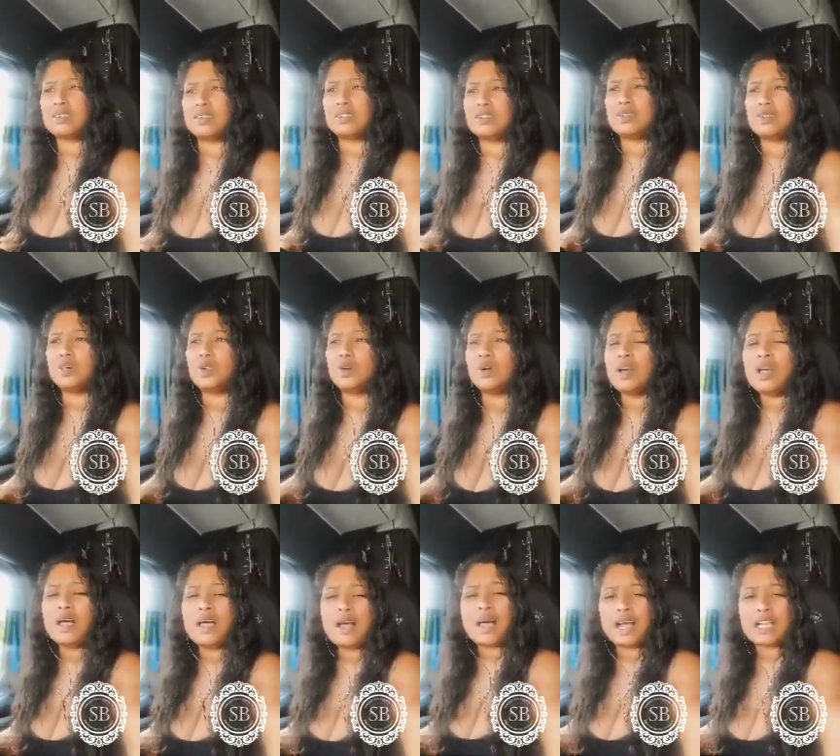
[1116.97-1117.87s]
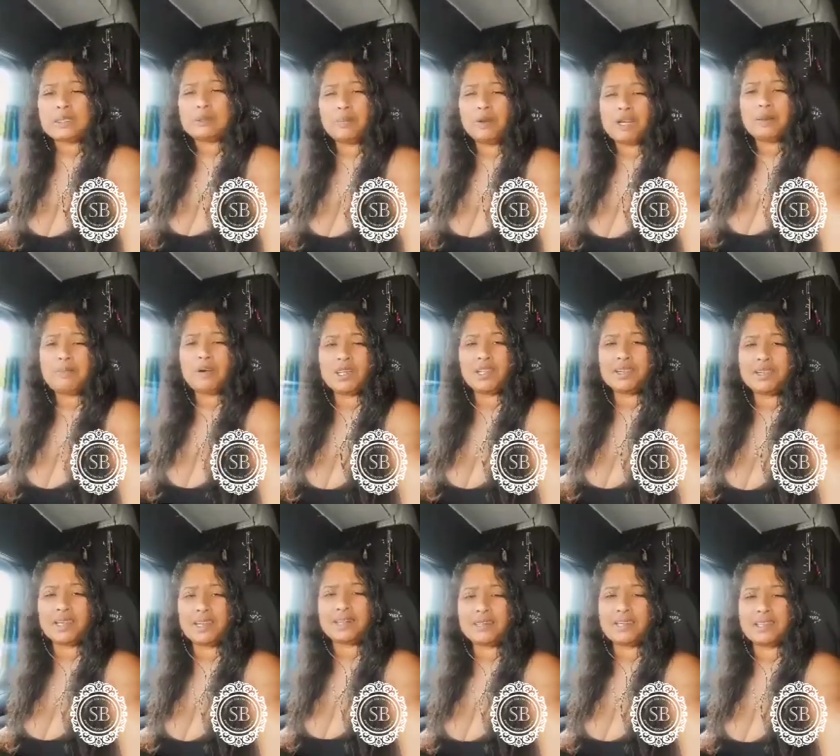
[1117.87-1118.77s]
I spoke about this yesterday,
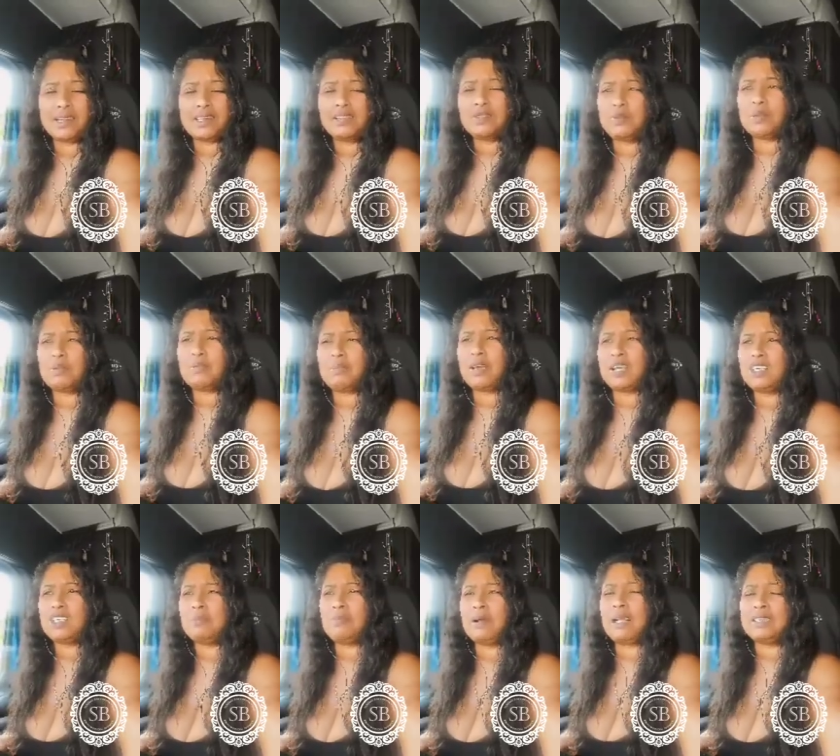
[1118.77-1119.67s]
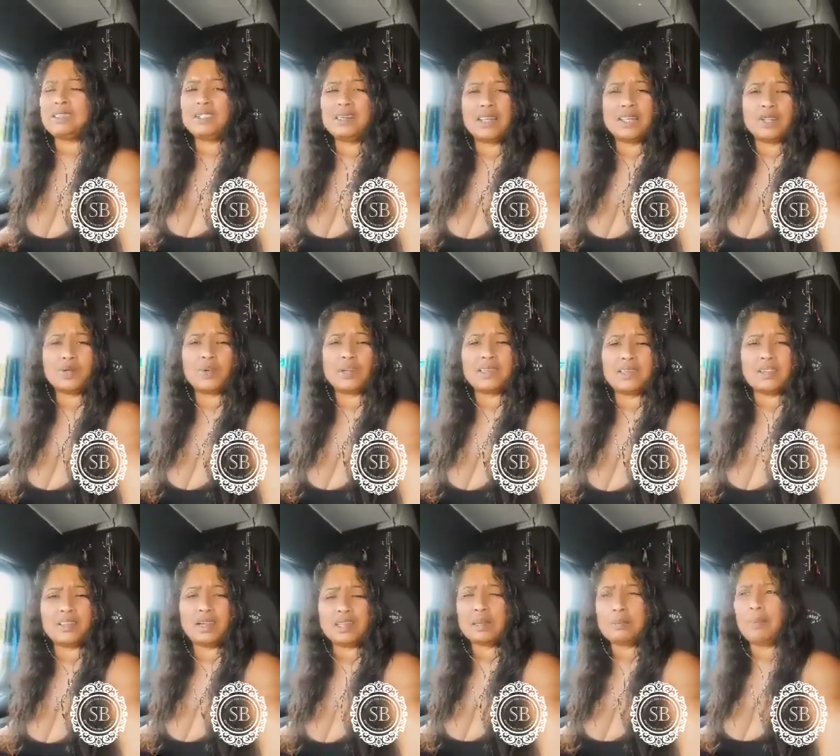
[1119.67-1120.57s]
Smesh. Maldonado is not a plastic
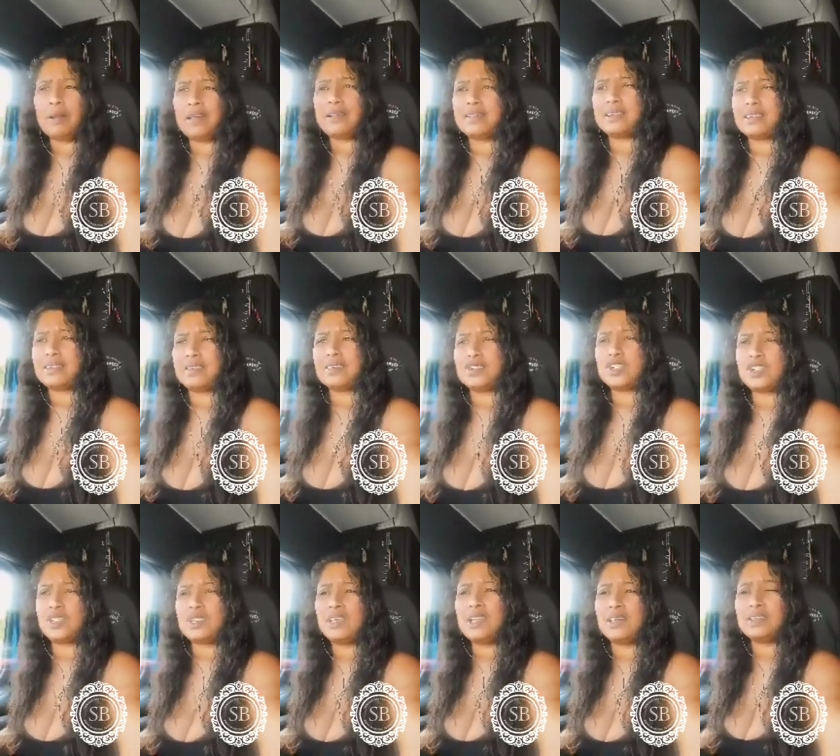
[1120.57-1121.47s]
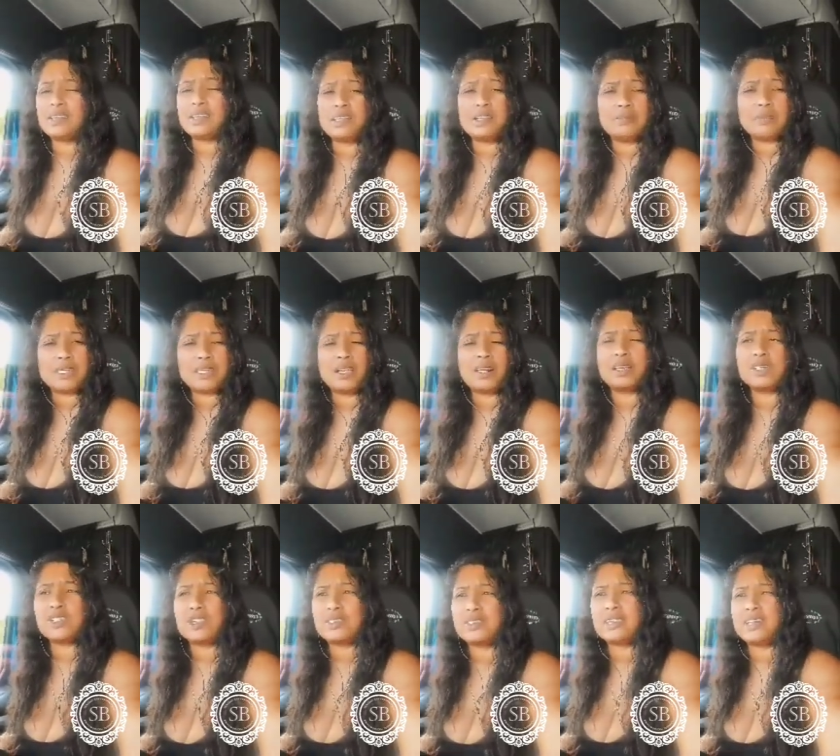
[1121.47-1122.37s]
surgeon. He is a dermatologist. He does
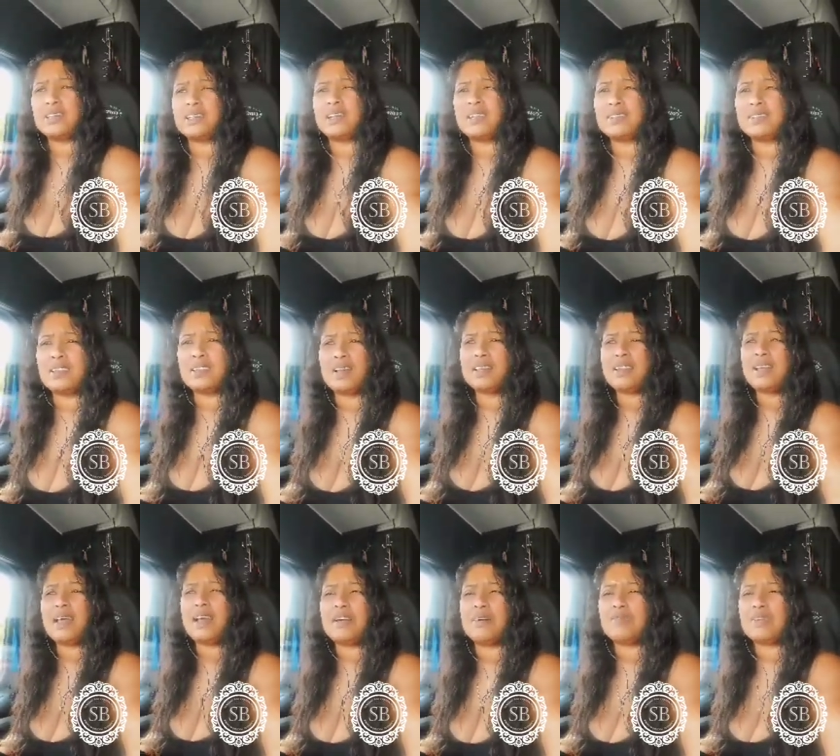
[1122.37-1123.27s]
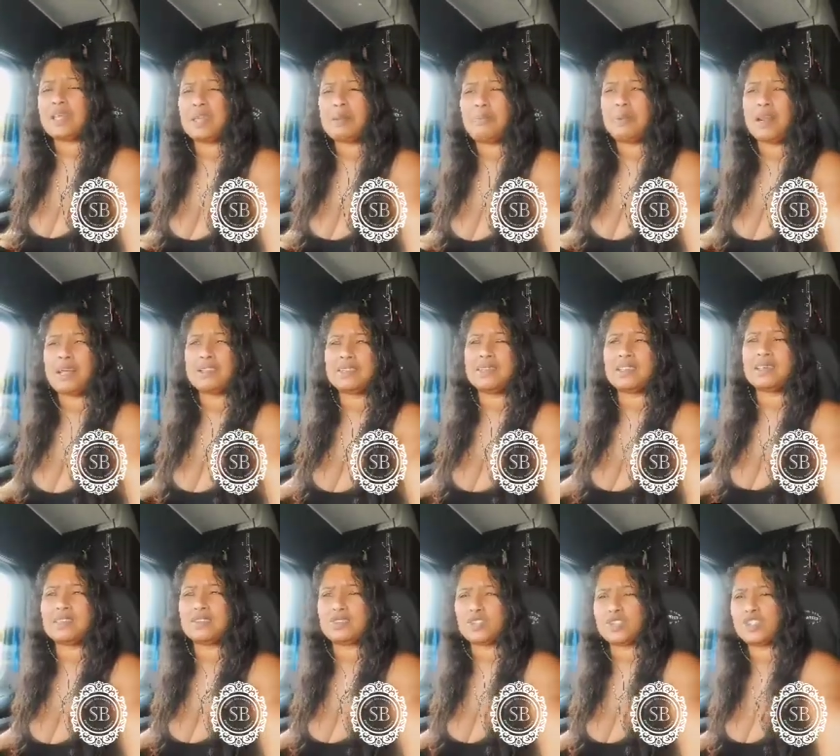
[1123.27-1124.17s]
not have a plastic surgeon
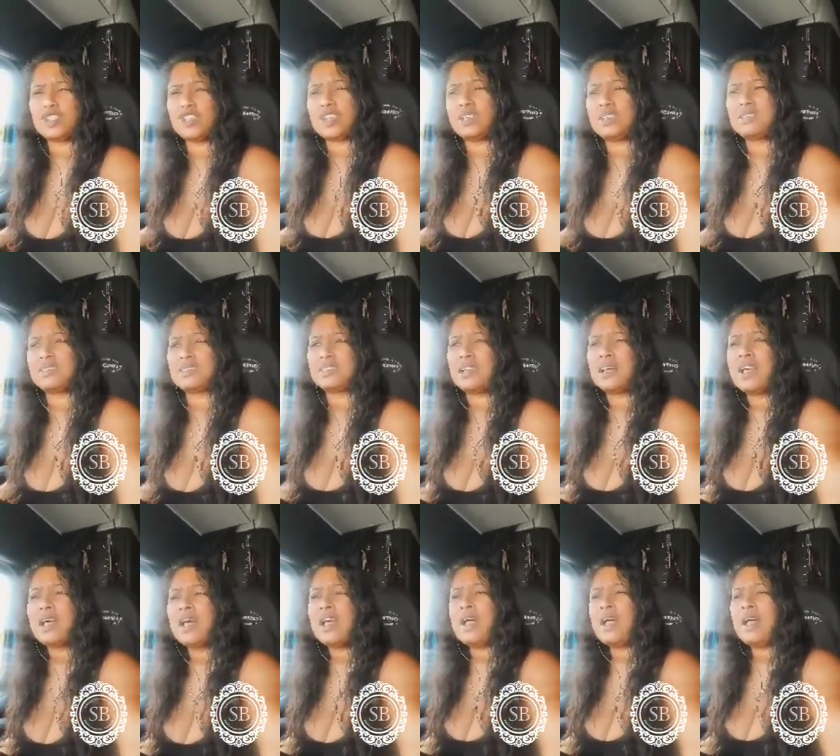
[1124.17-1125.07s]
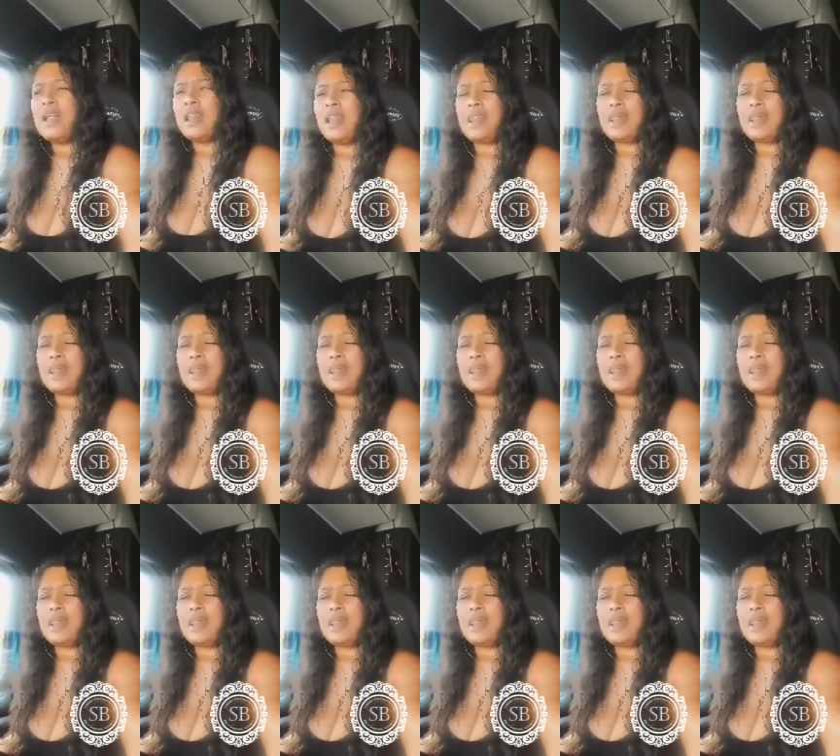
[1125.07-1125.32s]
license.